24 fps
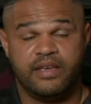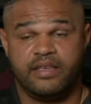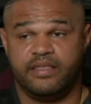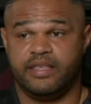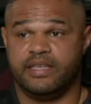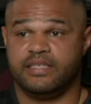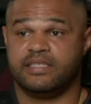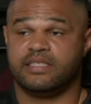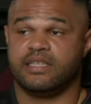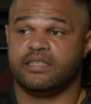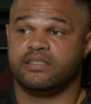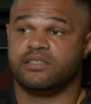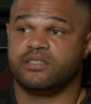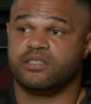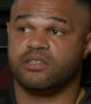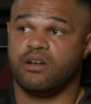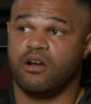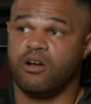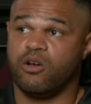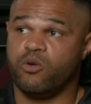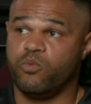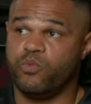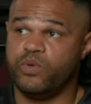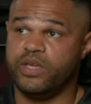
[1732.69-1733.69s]
And they said,
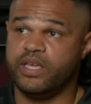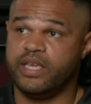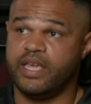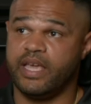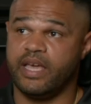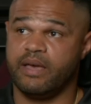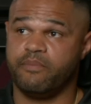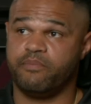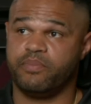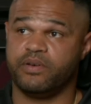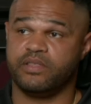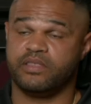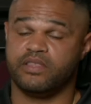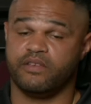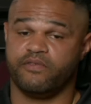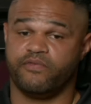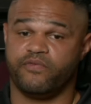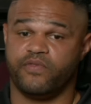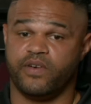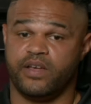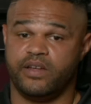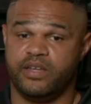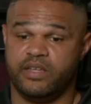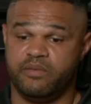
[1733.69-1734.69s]
sorry, we can't put the
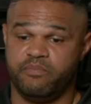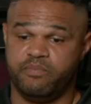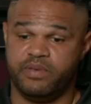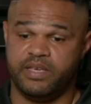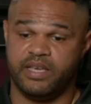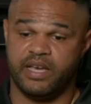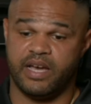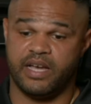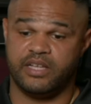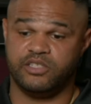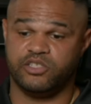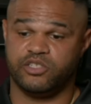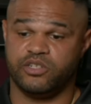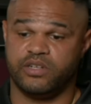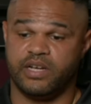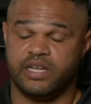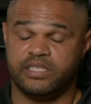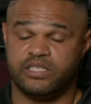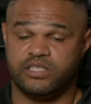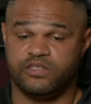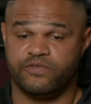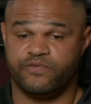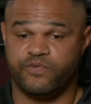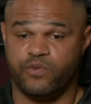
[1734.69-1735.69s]
funding behind your
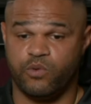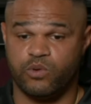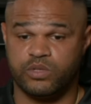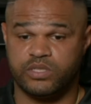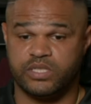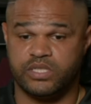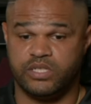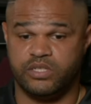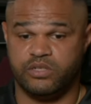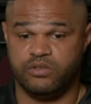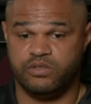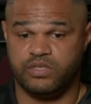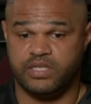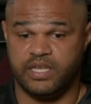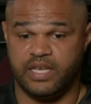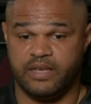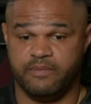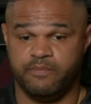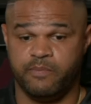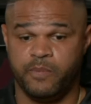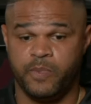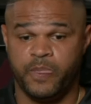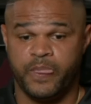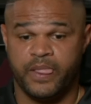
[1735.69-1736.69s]
guys' 14U
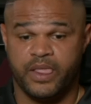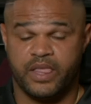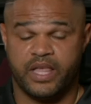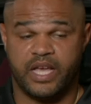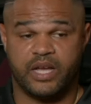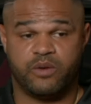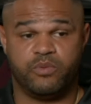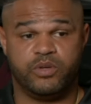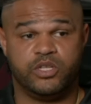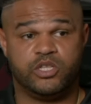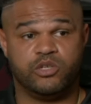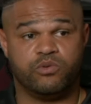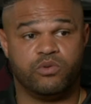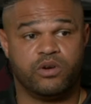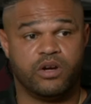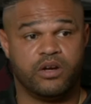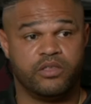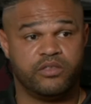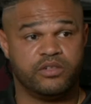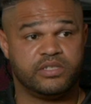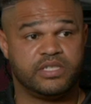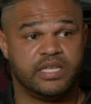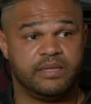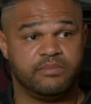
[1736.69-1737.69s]
team like we do our
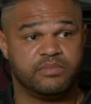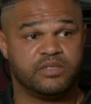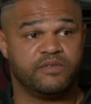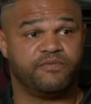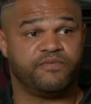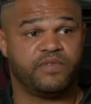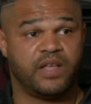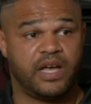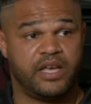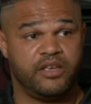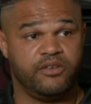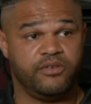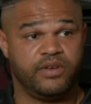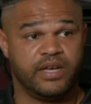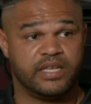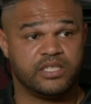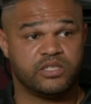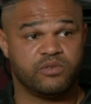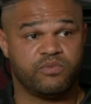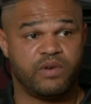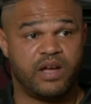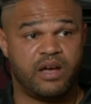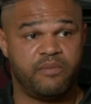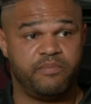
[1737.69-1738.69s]
other teams and fly you
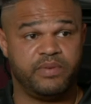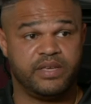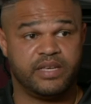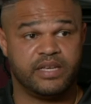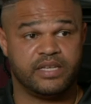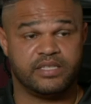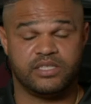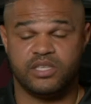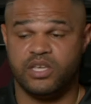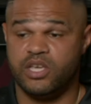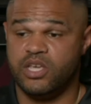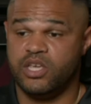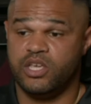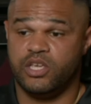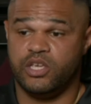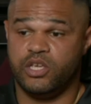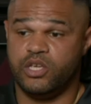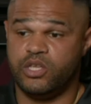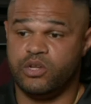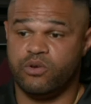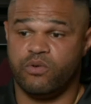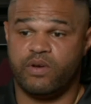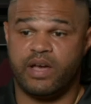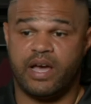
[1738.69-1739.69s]
guys around because
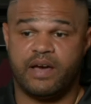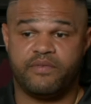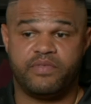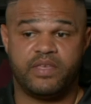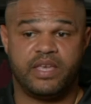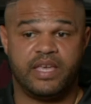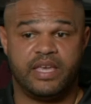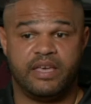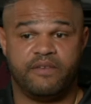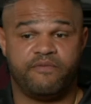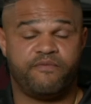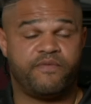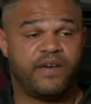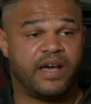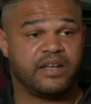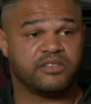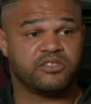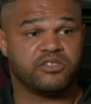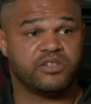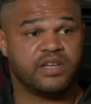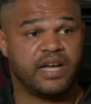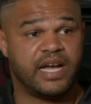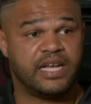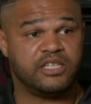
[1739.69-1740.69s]
you don't have the it
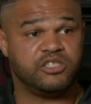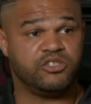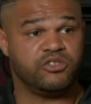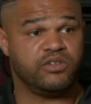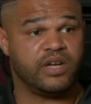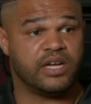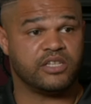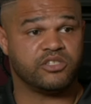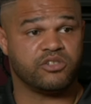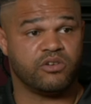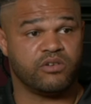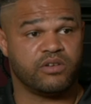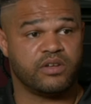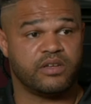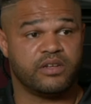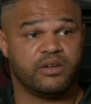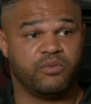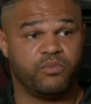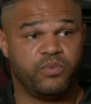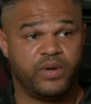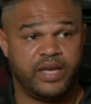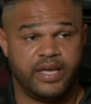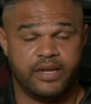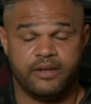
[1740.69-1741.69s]
factor guys. You guys aren't going
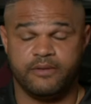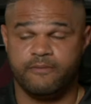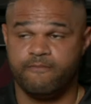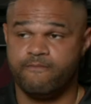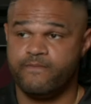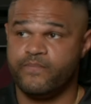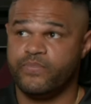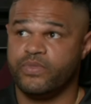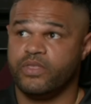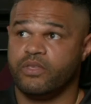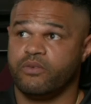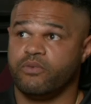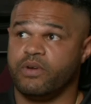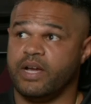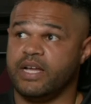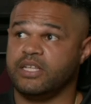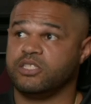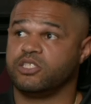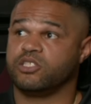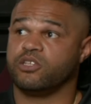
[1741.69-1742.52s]
to win, right?